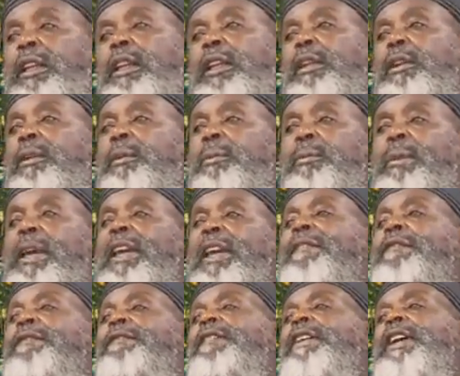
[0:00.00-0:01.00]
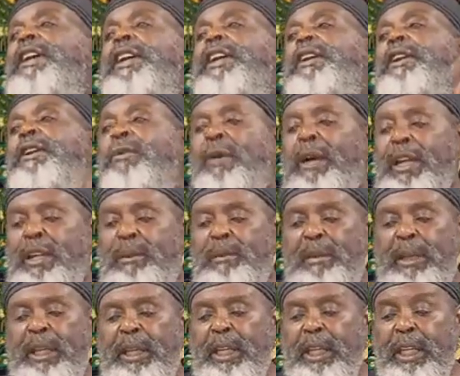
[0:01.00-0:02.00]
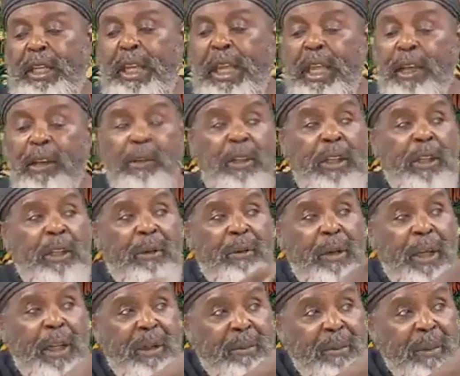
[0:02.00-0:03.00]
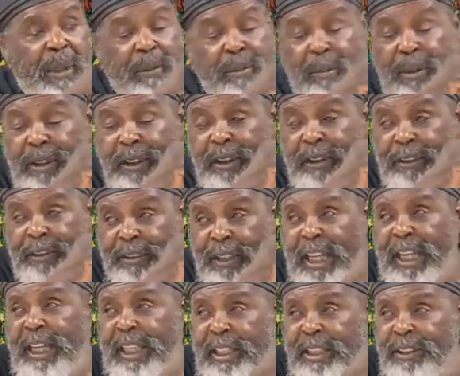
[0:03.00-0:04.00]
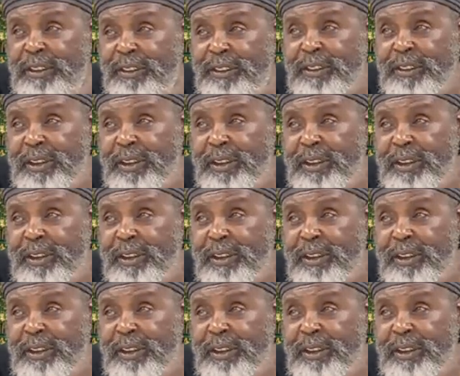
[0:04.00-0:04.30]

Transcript: make fun of the white man, and not only the white man, but the Zionist.